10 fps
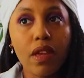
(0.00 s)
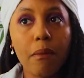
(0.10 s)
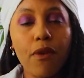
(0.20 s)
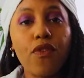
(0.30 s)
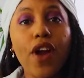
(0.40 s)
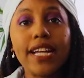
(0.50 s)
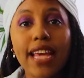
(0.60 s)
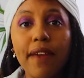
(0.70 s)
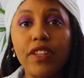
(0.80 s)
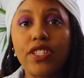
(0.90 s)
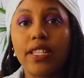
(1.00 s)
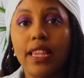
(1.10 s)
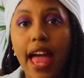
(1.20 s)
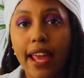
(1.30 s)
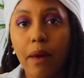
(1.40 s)
Before I dive into the
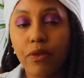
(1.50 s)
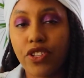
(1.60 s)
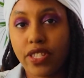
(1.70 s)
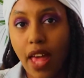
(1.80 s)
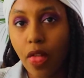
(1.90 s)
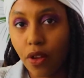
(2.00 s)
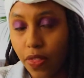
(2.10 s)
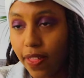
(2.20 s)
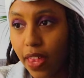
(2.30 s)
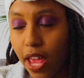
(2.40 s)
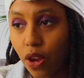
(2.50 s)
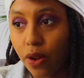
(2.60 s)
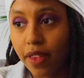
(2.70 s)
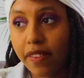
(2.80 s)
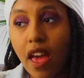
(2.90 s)
lineup, which is the other thing that I
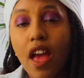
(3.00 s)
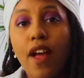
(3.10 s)
noticed,